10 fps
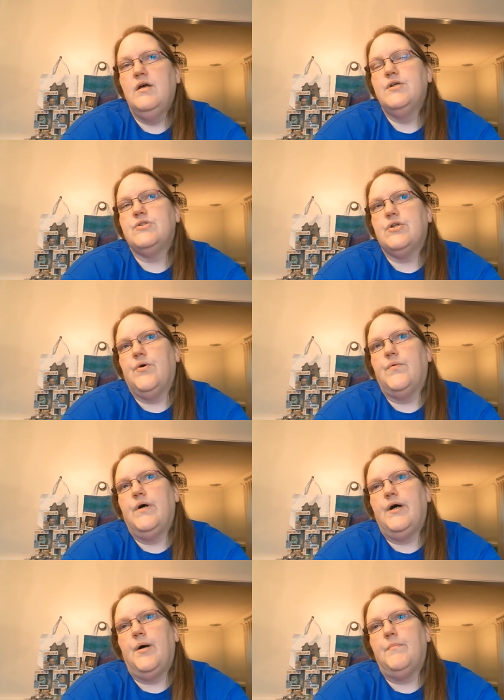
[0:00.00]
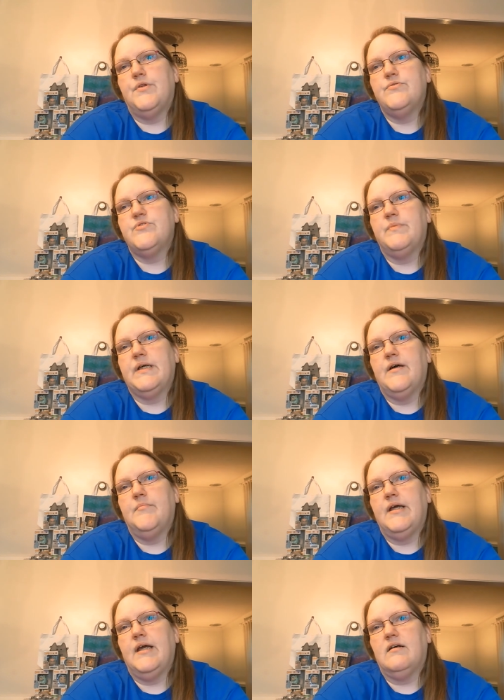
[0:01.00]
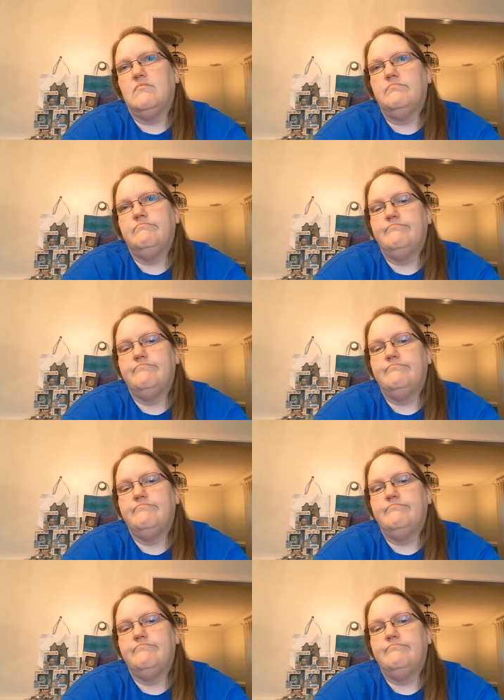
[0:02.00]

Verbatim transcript: So um, those will be coming